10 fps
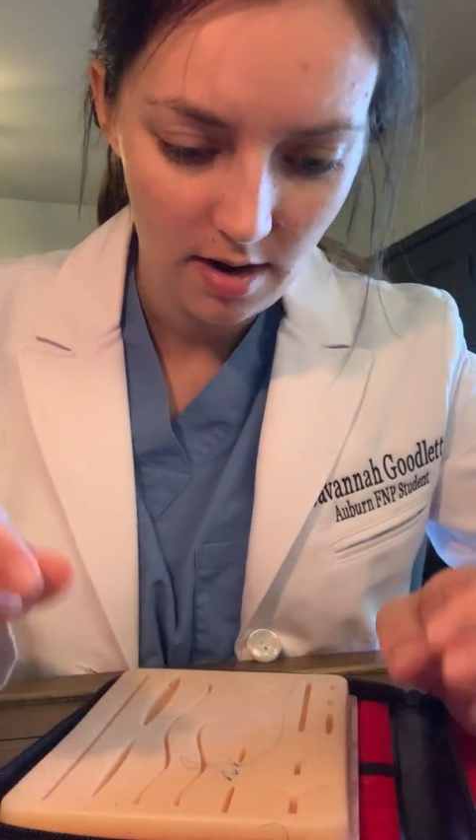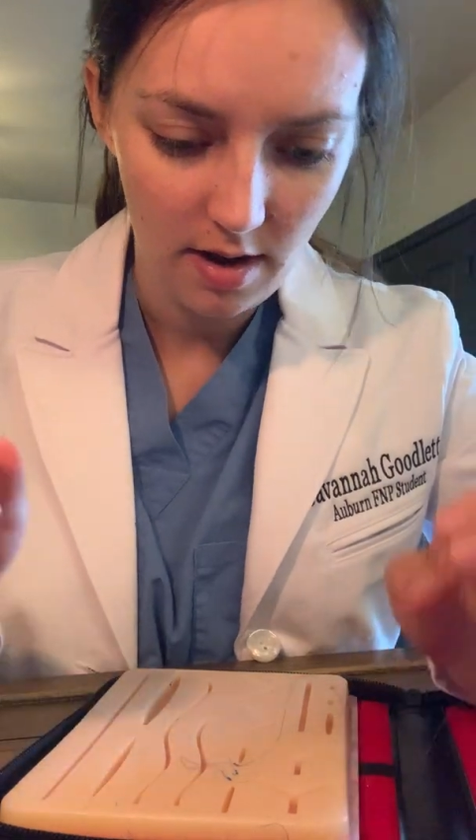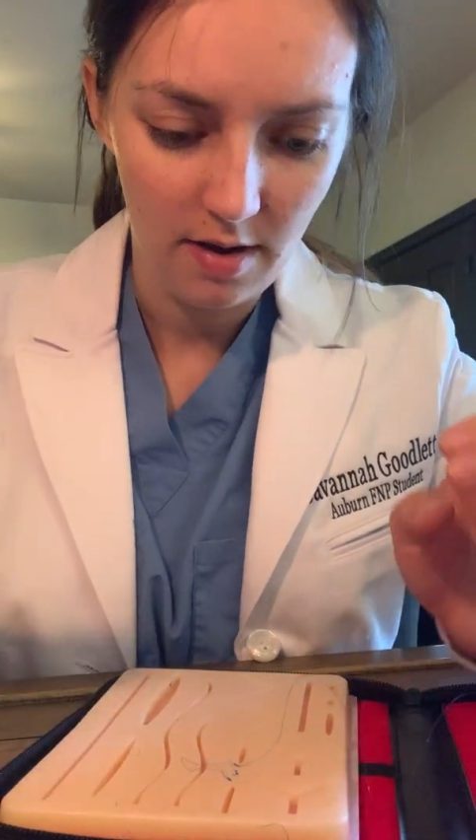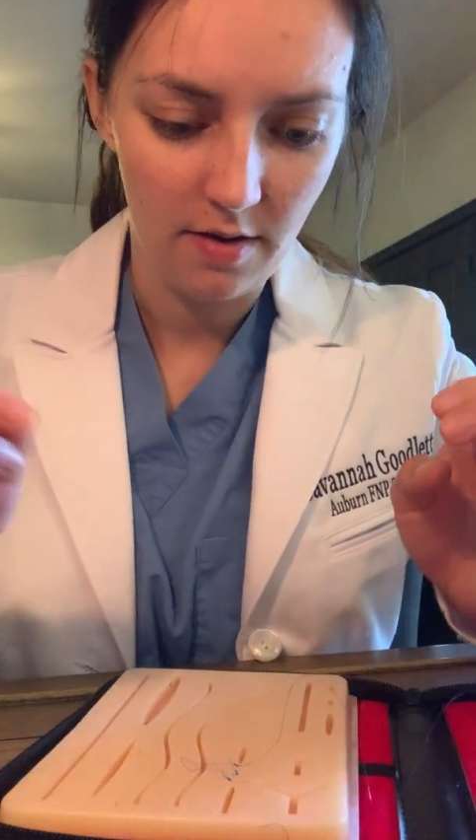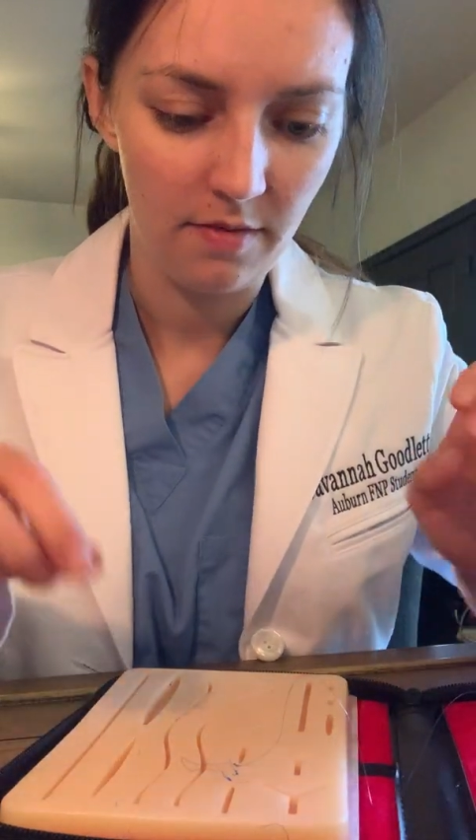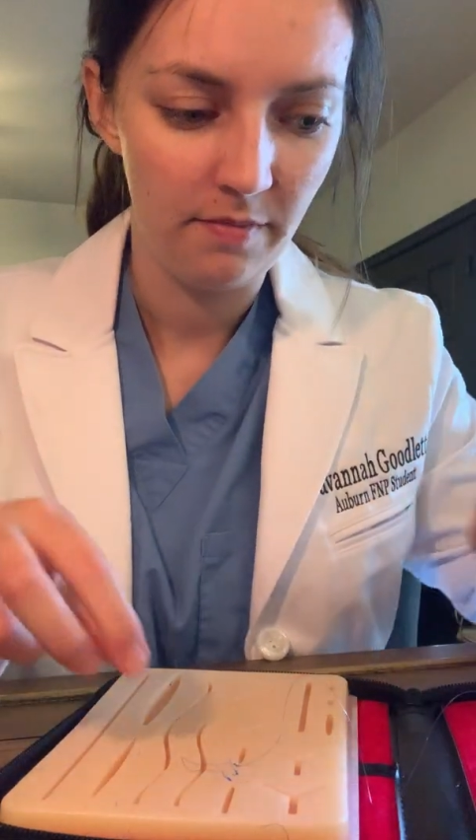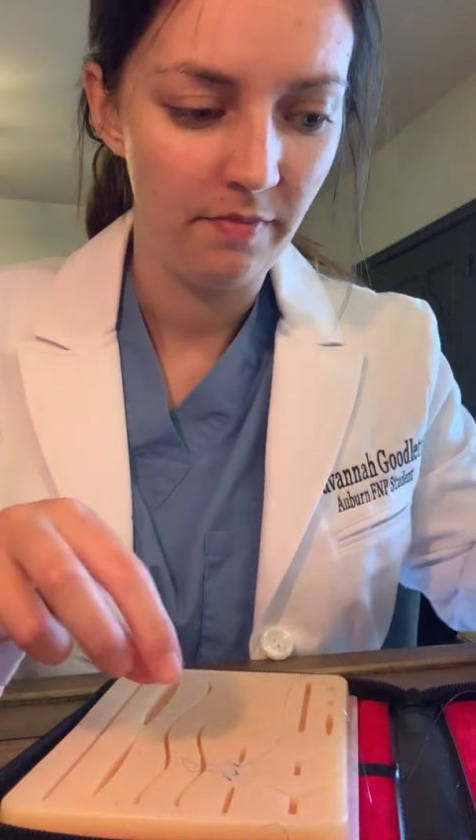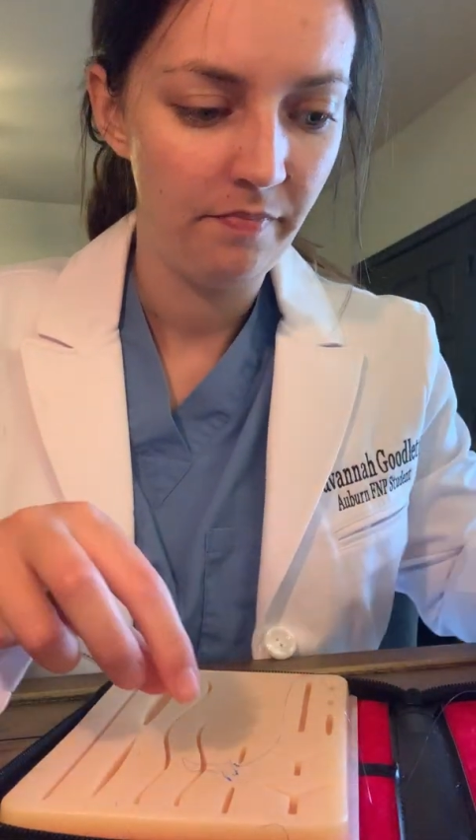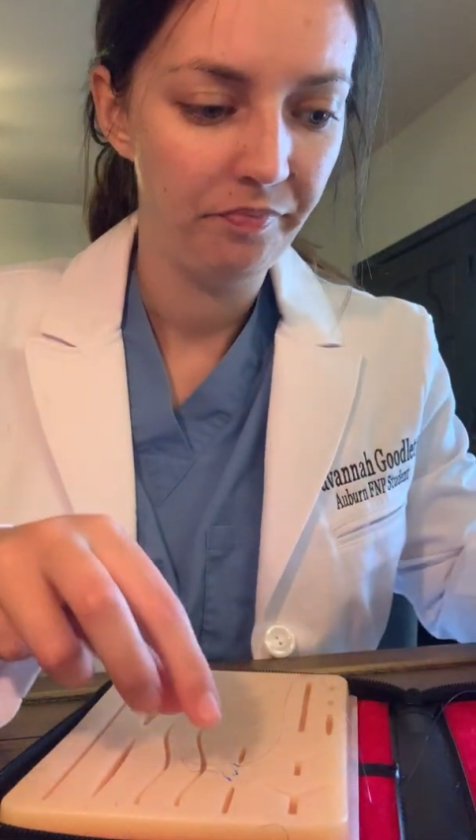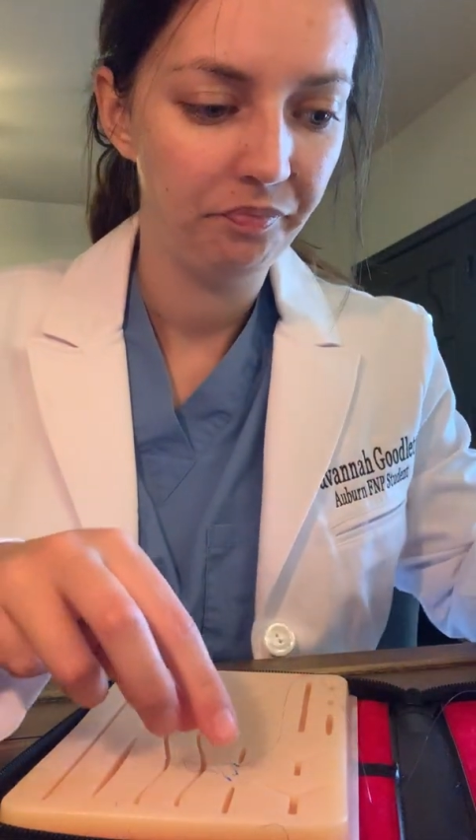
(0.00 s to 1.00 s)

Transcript: Again,